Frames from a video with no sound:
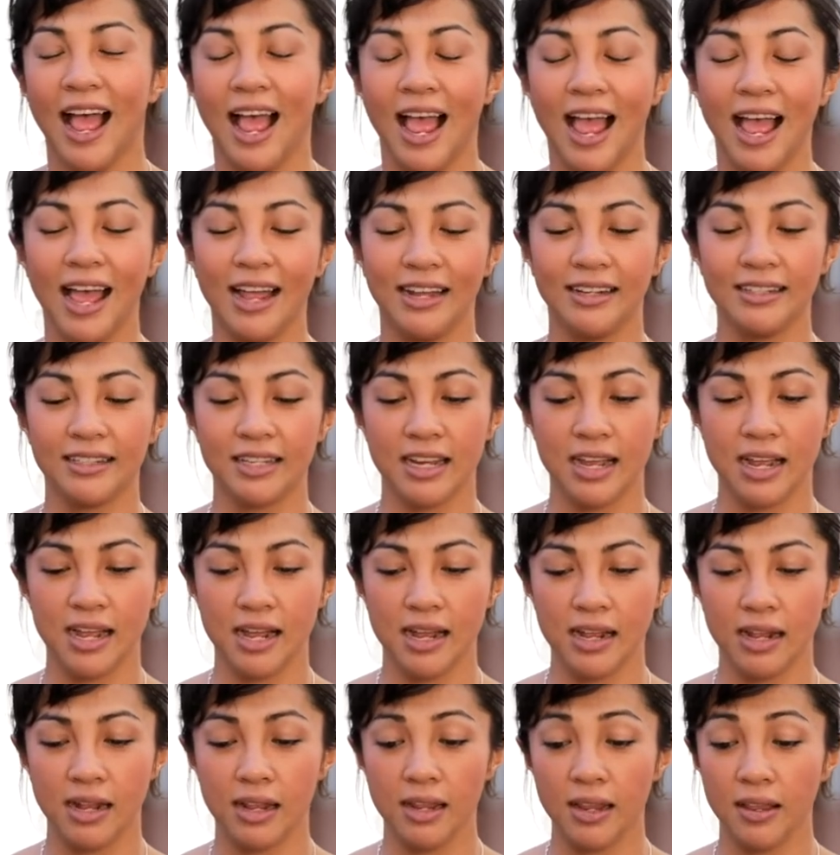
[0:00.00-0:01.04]
And
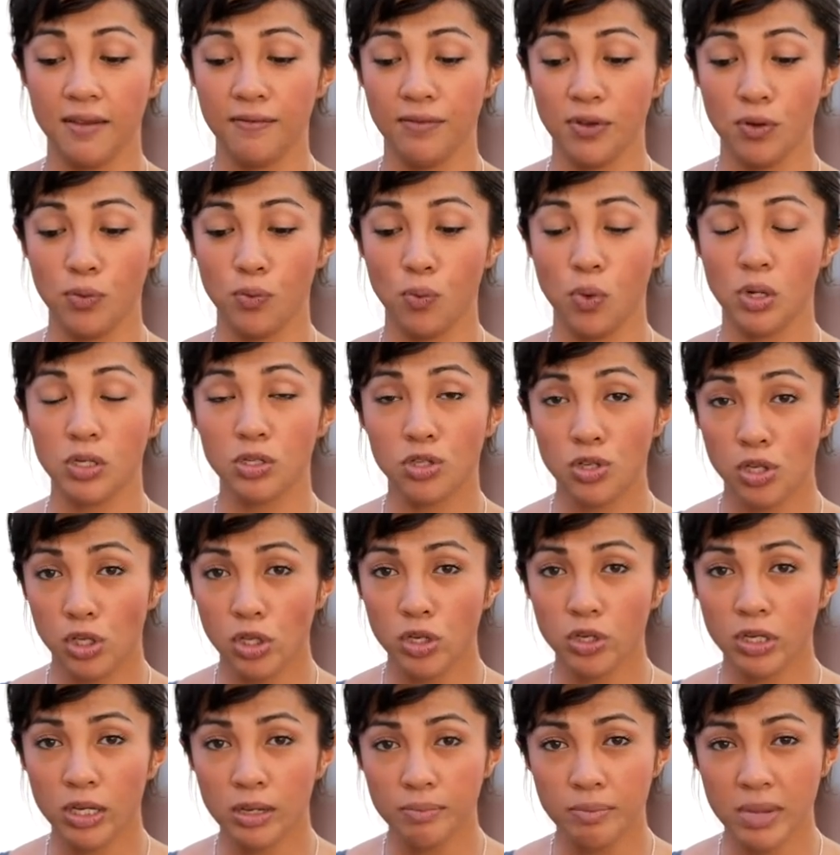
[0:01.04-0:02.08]
if you want to
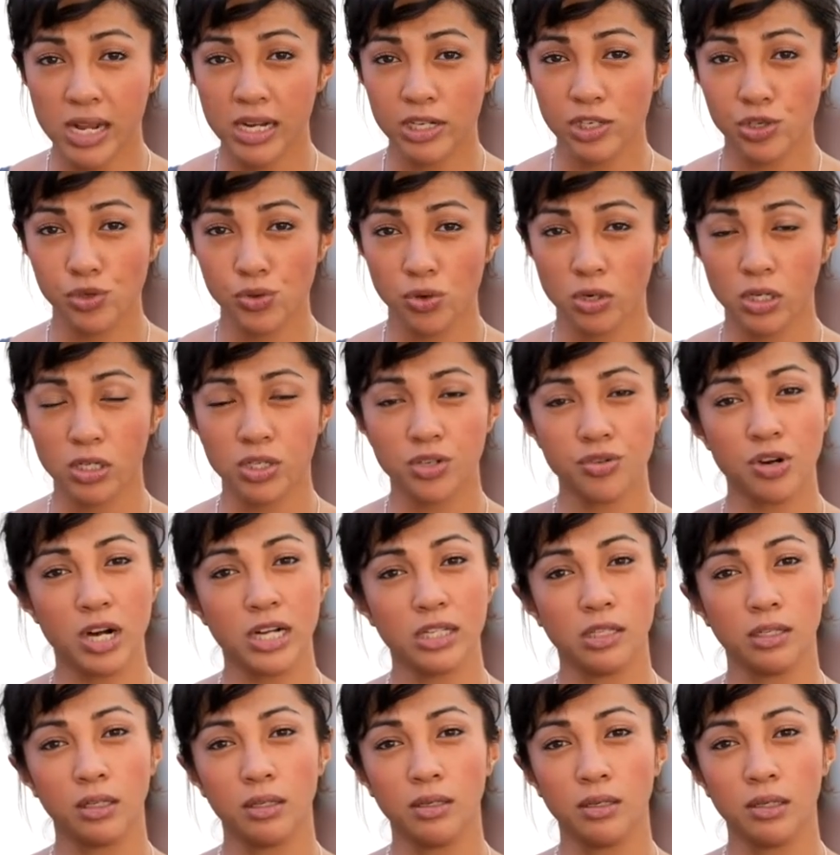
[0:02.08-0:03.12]
look and make sure, try
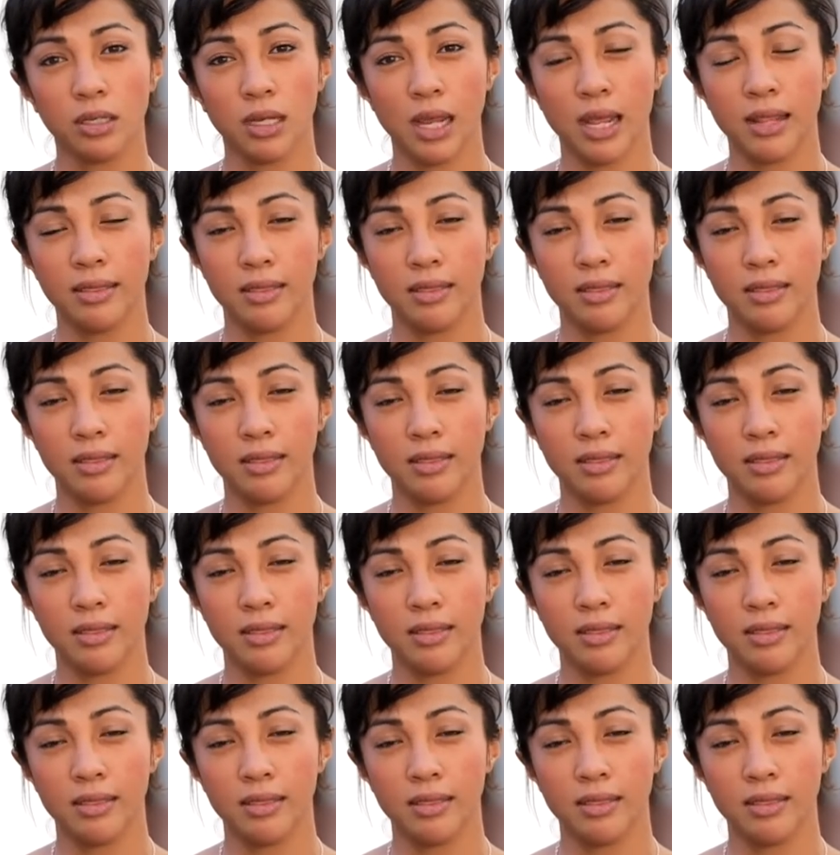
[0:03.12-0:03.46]
to look at the